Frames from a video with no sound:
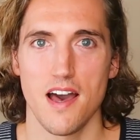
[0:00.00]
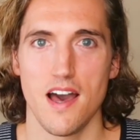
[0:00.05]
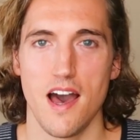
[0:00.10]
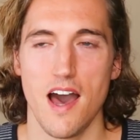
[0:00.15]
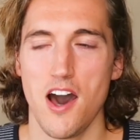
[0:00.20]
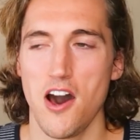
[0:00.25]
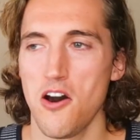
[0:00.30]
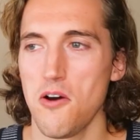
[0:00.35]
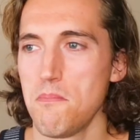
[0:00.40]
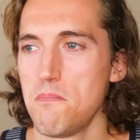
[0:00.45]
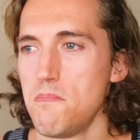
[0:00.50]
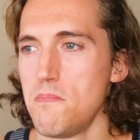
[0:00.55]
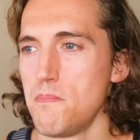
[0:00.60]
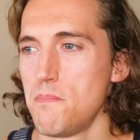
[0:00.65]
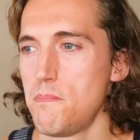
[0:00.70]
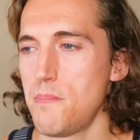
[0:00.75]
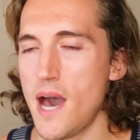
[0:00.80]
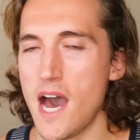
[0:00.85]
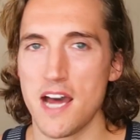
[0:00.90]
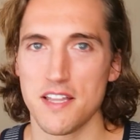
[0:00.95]
How
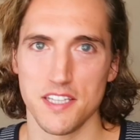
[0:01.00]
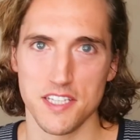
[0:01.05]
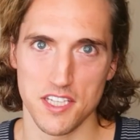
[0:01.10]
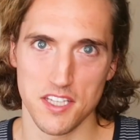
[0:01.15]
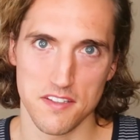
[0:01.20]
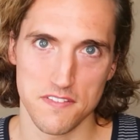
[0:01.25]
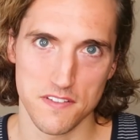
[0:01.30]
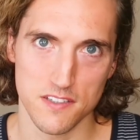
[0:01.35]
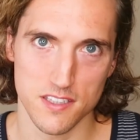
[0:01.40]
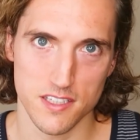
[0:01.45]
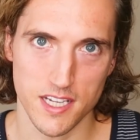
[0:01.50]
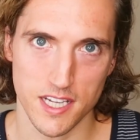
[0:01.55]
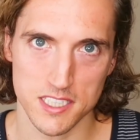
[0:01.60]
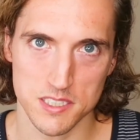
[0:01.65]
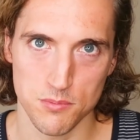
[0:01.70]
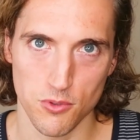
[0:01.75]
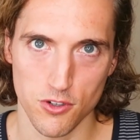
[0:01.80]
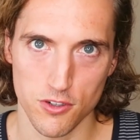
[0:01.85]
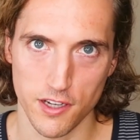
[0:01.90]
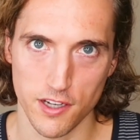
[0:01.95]
badly do you feel the next
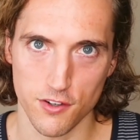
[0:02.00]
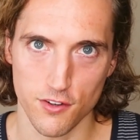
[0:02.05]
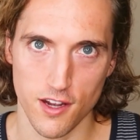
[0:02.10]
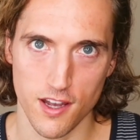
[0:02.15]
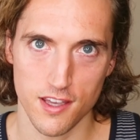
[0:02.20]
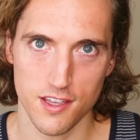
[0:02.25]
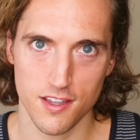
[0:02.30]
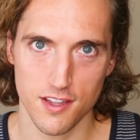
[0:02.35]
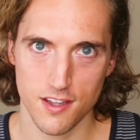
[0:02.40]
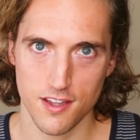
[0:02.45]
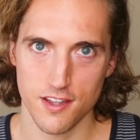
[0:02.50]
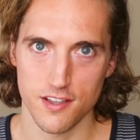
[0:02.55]
morning, right?